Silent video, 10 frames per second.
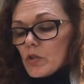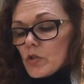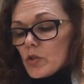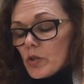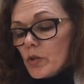
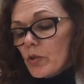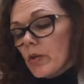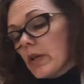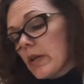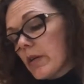So
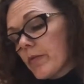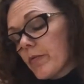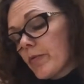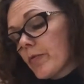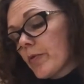in a
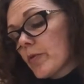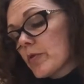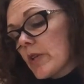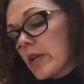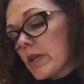few
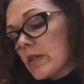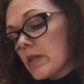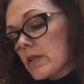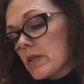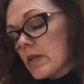
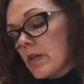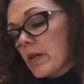seconds,